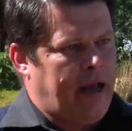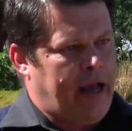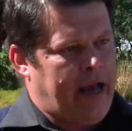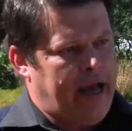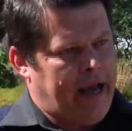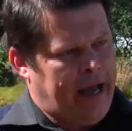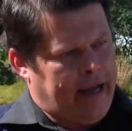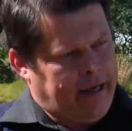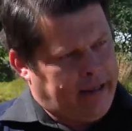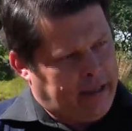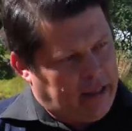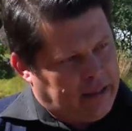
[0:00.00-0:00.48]

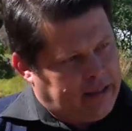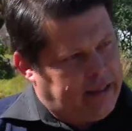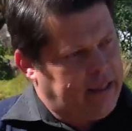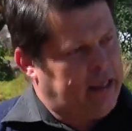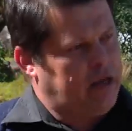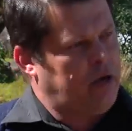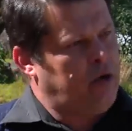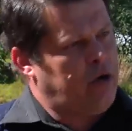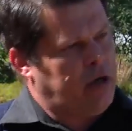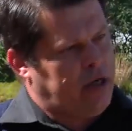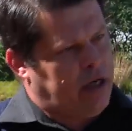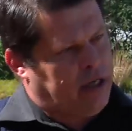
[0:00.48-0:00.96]
And I
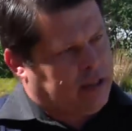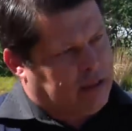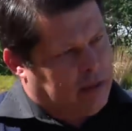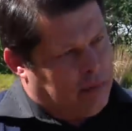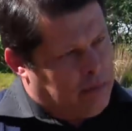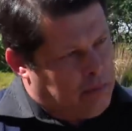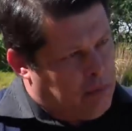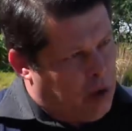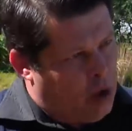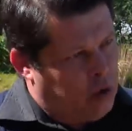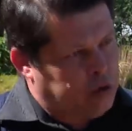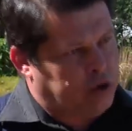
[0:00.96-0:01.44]
said earlier, it's a
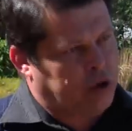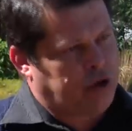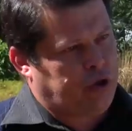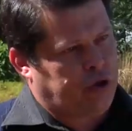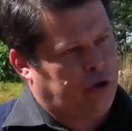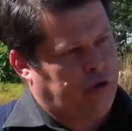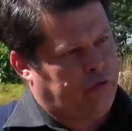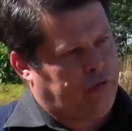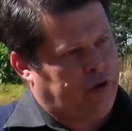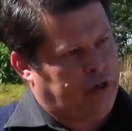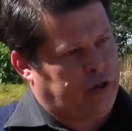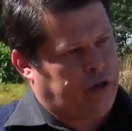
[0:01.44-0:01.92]

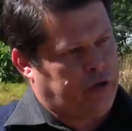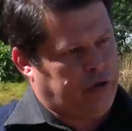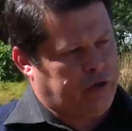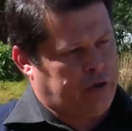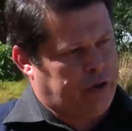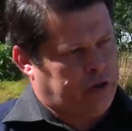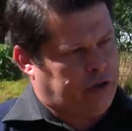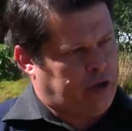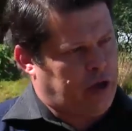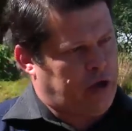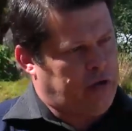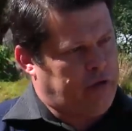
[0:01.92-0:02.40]
multitude of issues.
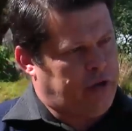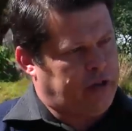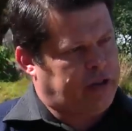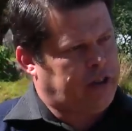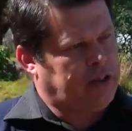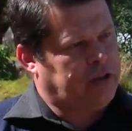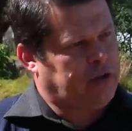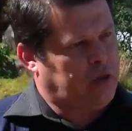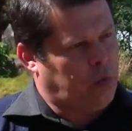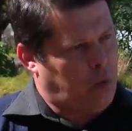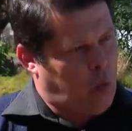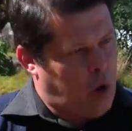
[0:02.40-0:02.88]
So this
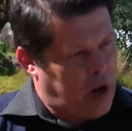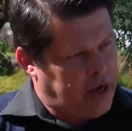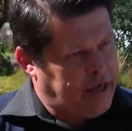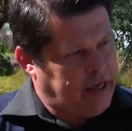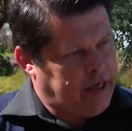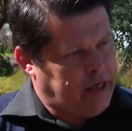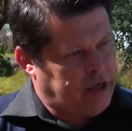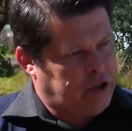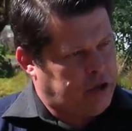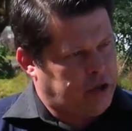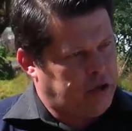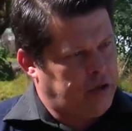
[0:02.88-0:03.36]
is the one
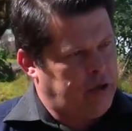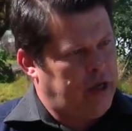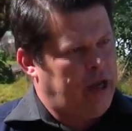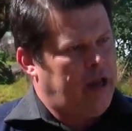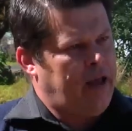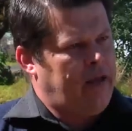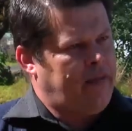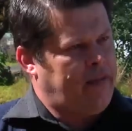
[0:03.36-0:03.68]
issue.